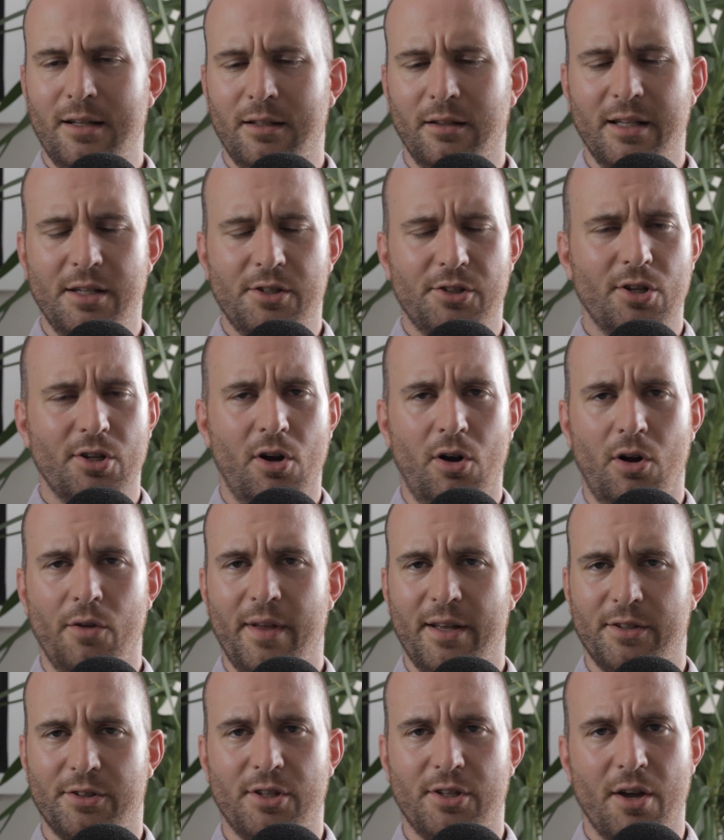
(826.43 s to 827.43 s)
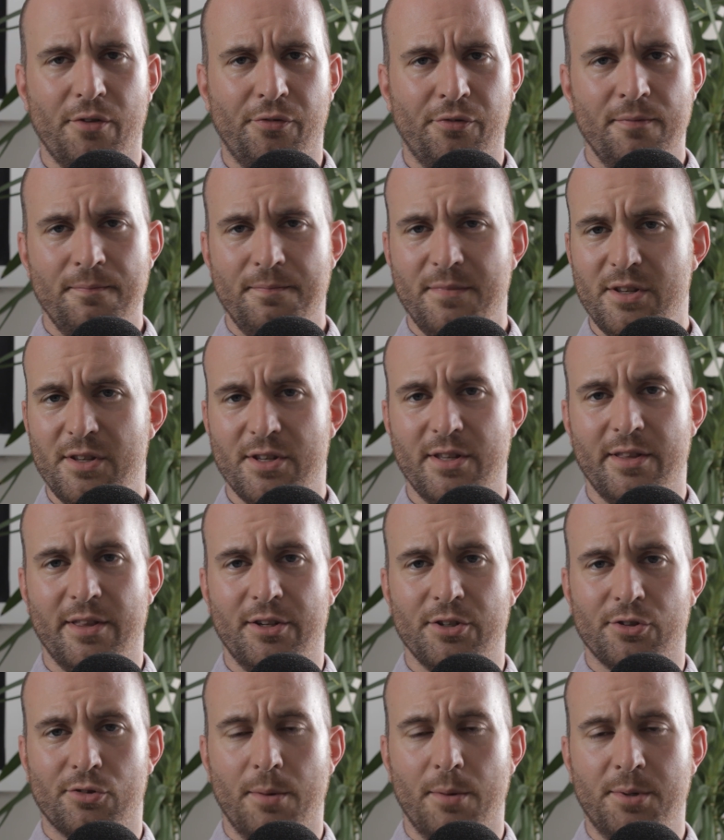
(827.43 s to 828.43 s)
Links to all that stuff is in
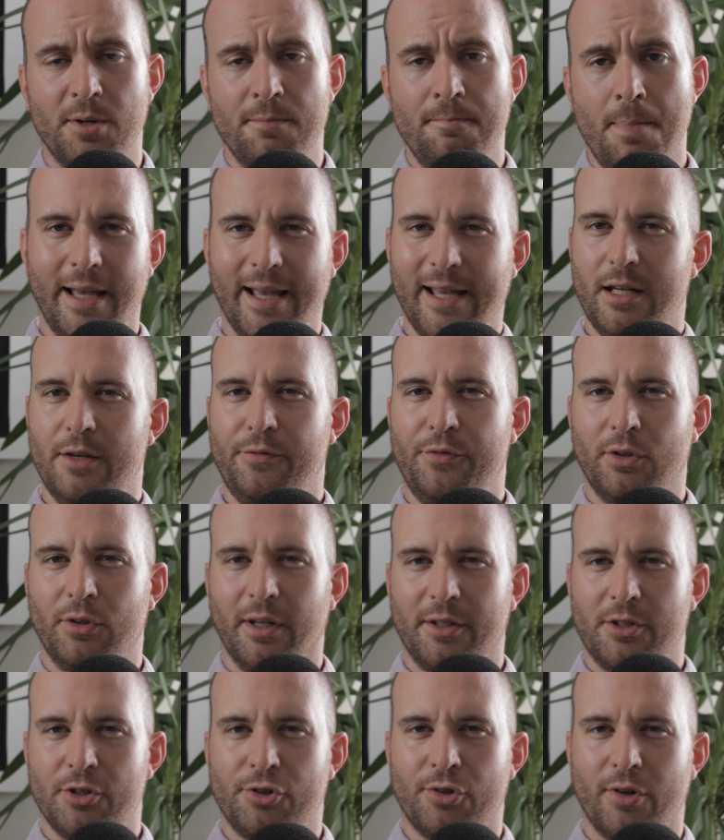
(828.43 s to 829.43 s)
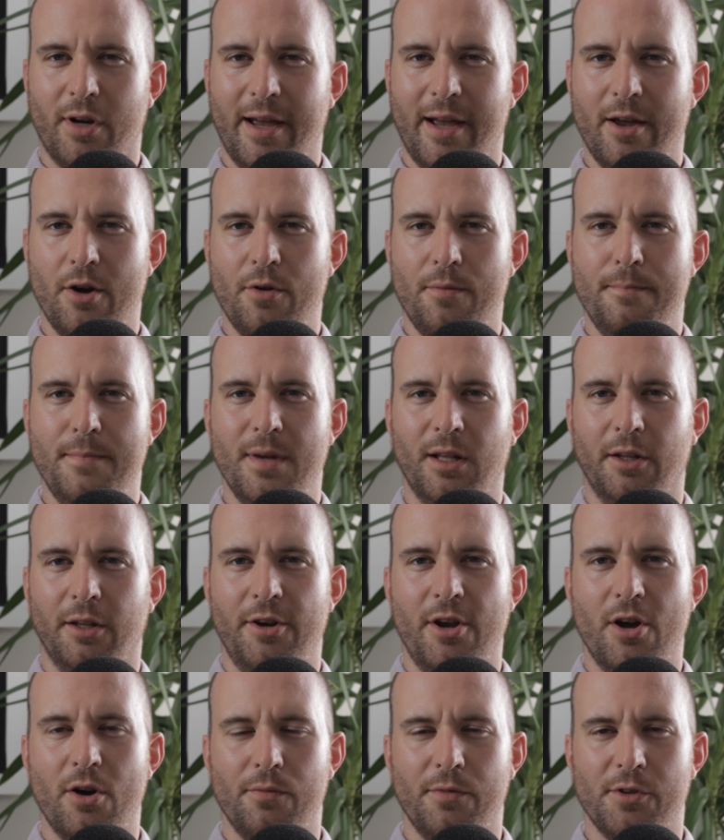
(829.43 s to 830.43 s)
the description. And if you'd like to try out
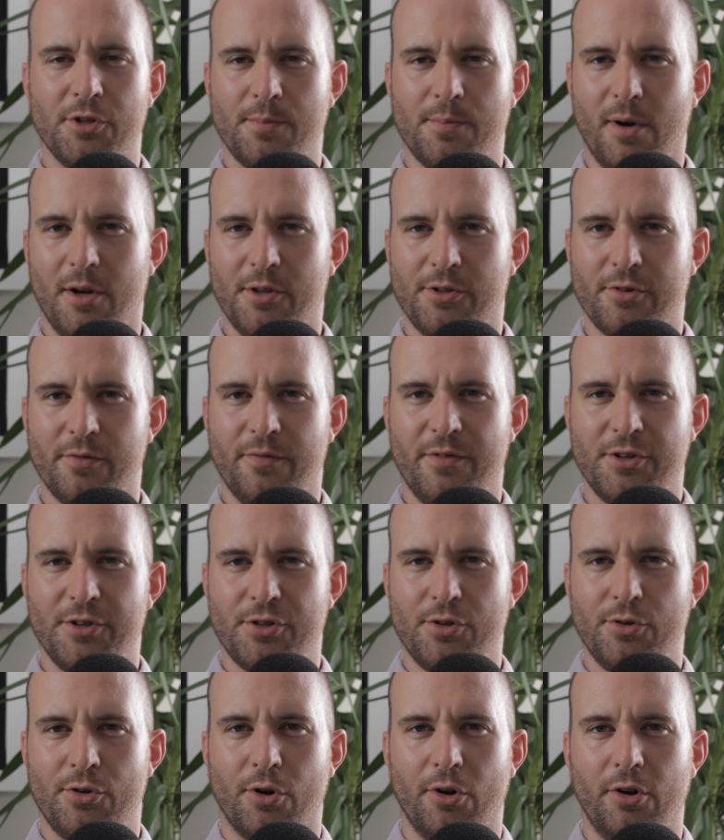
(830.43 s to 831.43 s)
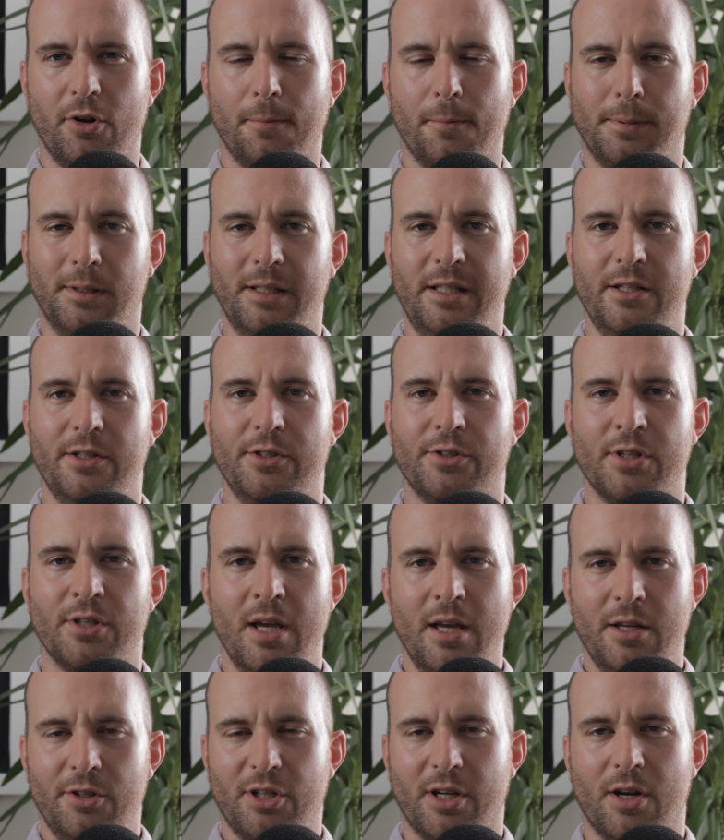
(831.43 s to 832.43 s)
Milanote, the sponsor of this tutorial, please
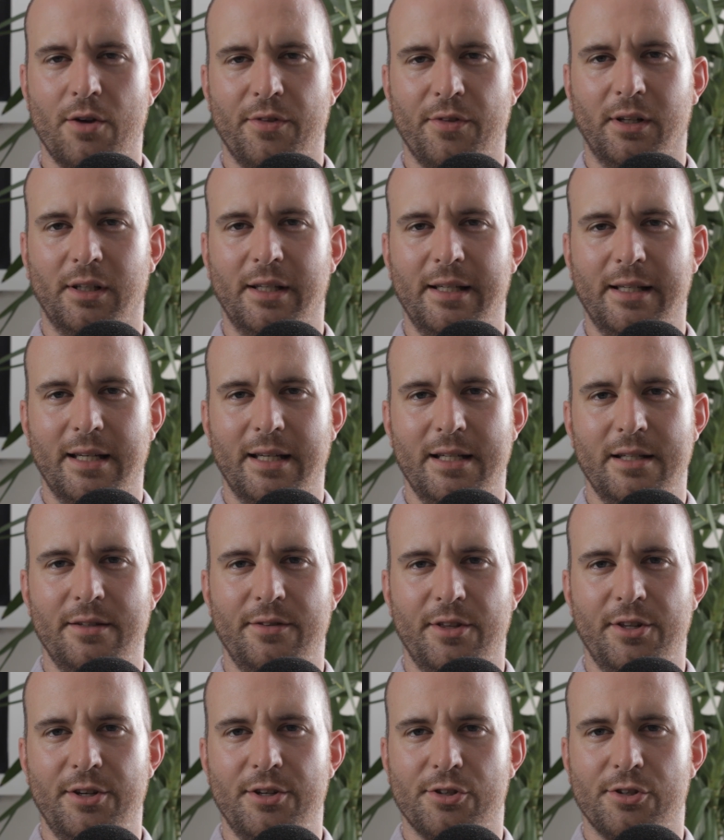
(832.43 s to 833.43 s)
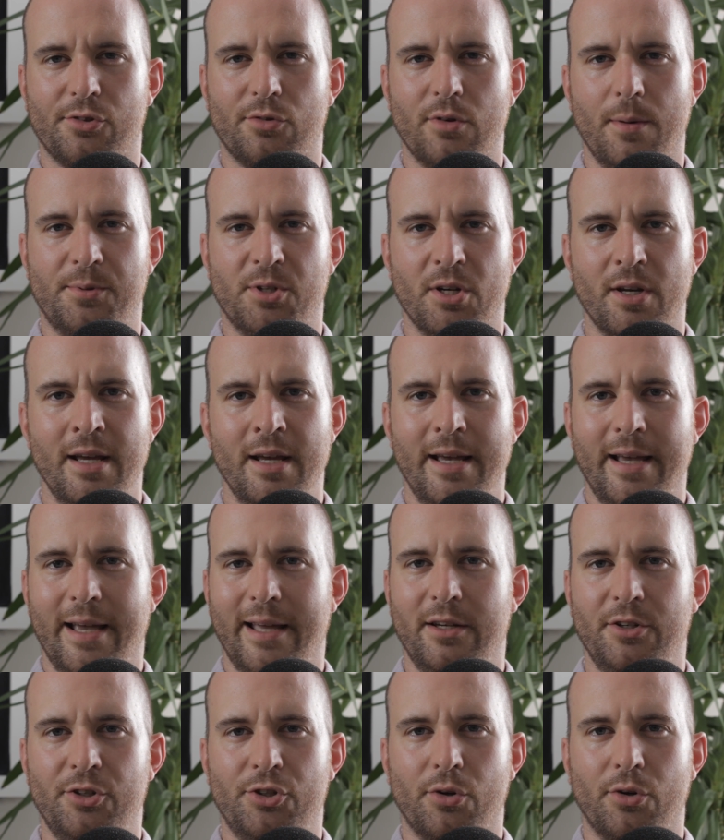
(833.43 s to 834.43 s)
check out the link in the description
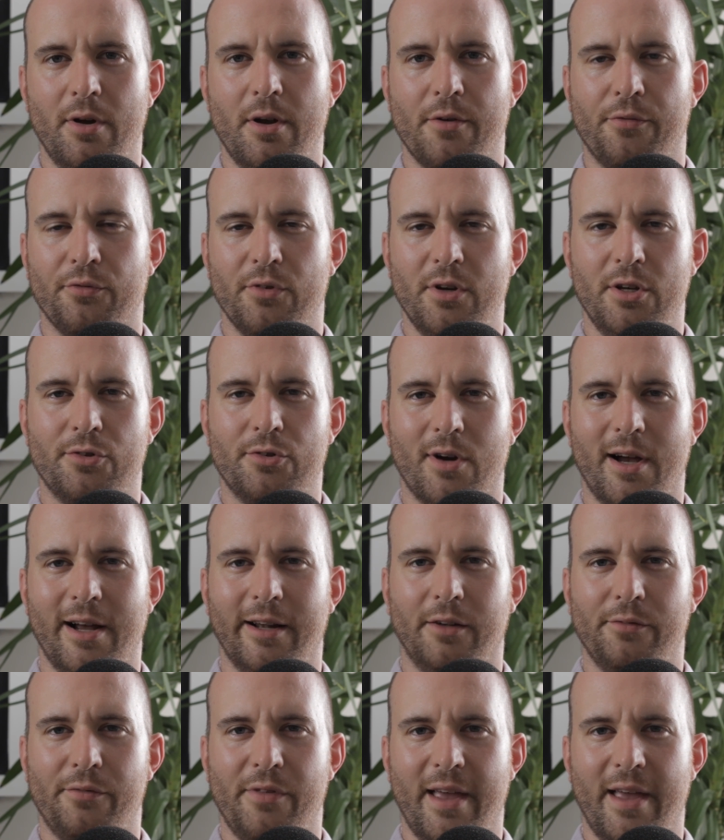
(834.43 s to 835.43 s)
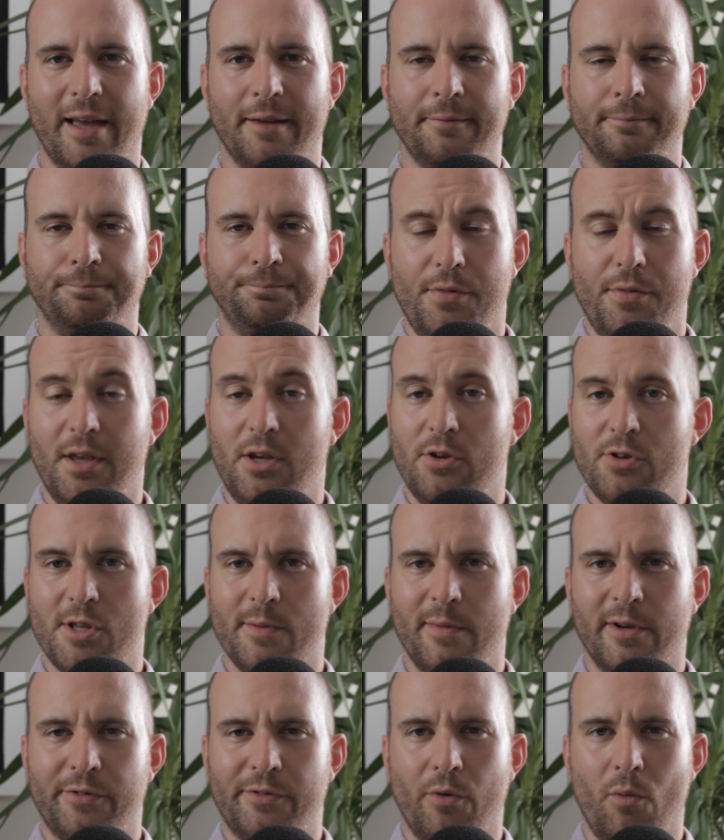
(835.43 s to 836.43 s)
and enjoy a free trial of that. Thank you
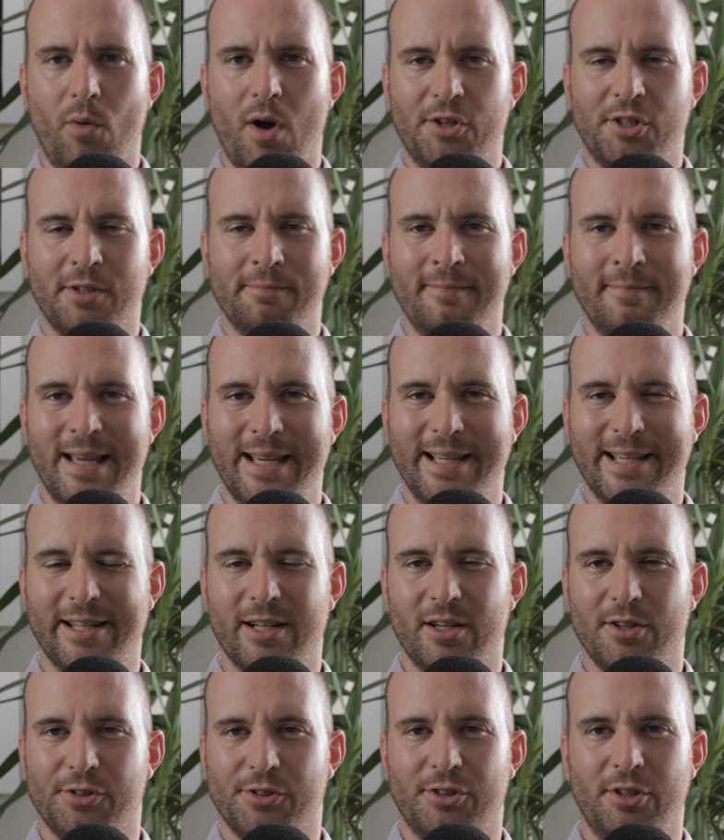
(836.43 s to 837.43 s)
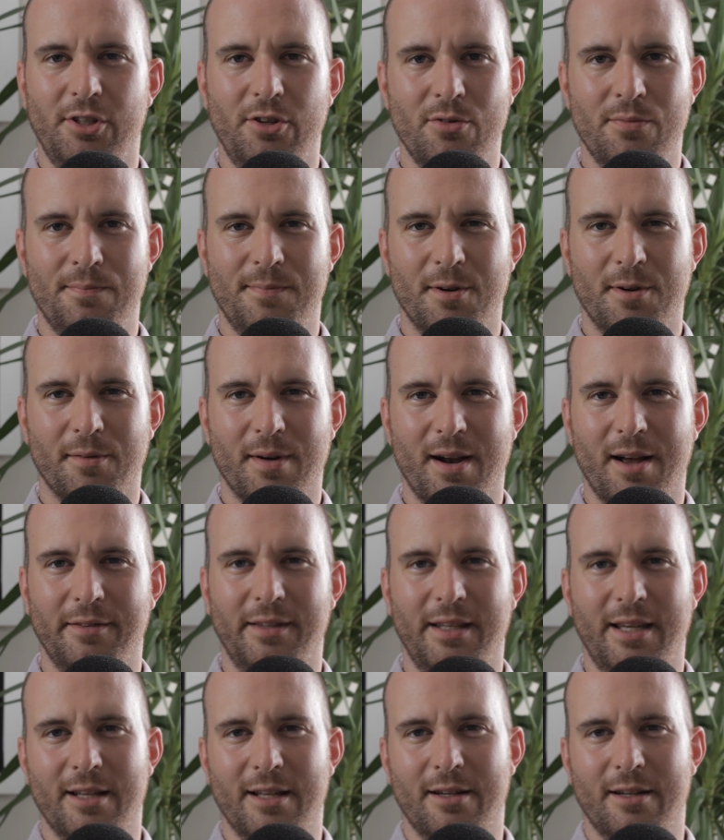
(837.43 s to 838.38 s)
so much for watching, and I'll see you around the